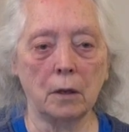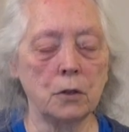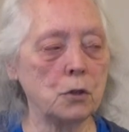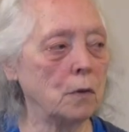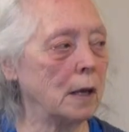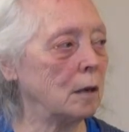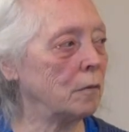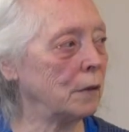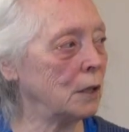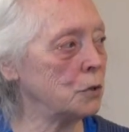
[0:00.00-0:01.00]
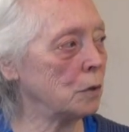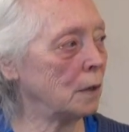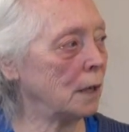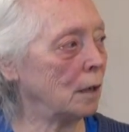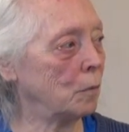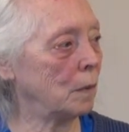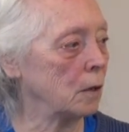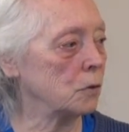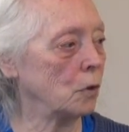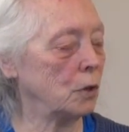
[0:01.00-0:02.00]
So that eventually,
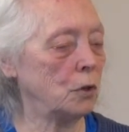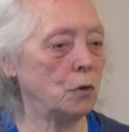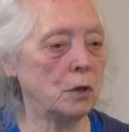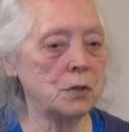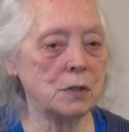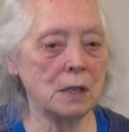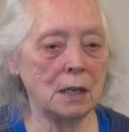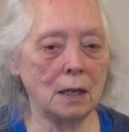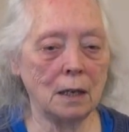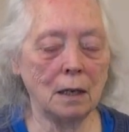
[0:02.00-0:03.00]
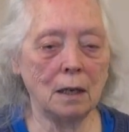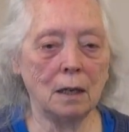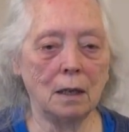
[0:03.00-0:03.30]
so that you are sitting